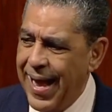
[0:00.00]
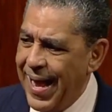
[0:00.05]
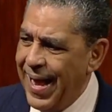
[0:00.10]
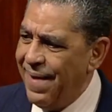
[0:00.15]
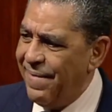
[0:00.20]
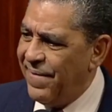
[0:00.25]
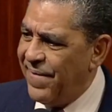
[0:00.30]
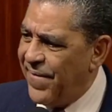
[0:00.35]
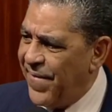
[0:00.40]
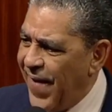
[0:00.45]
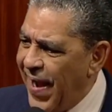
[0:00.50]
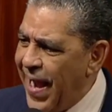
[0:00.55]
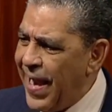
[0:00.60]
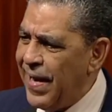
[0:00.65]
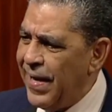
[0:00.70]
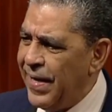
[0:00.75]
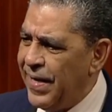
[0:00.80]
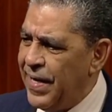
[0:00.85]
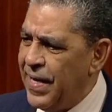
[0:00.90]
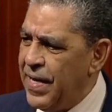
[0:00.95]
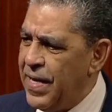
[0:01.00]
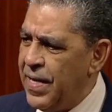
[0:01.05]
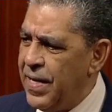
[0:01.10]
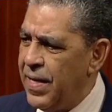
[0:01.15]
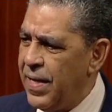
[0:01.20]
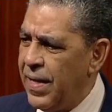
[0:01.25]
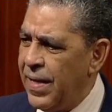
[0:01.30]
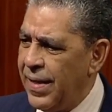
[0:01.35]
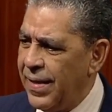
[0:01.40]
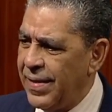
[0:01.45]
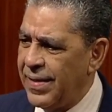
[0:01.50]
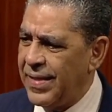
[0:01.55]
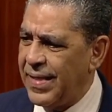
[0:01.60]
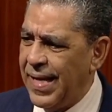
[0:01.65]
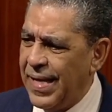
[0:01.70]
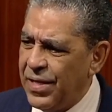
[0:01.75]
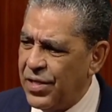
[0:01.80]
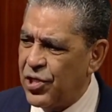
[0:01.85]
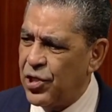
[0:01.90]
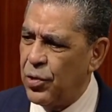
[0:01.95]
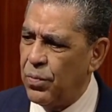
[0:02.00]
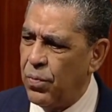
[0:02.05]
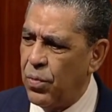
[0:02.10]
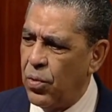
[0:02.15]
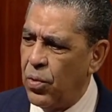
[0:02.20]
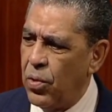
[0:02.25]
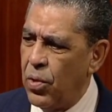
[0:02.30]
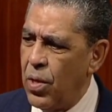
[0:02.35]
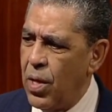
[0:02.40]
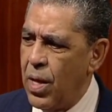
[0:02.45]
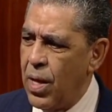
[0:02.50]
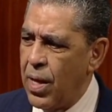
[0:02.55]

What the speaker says: And finally, sensible,